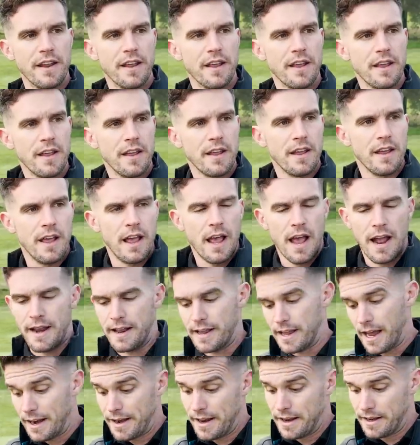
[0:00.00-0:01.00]
and
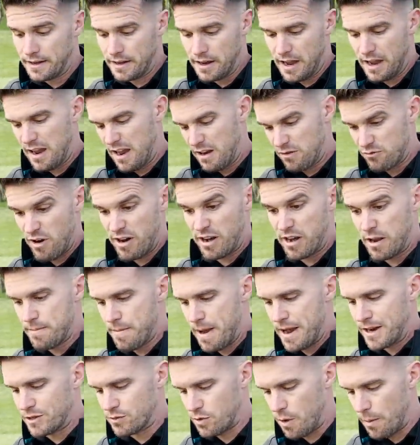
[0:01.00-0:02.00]
it kind of
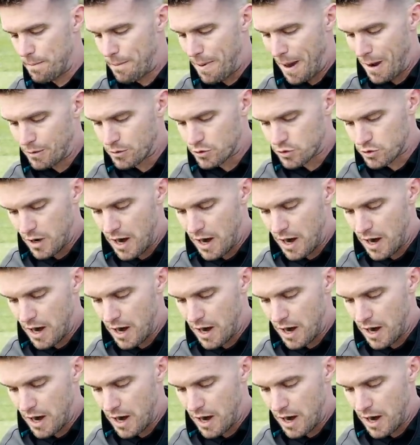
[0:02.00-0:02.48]
recommends what bounce.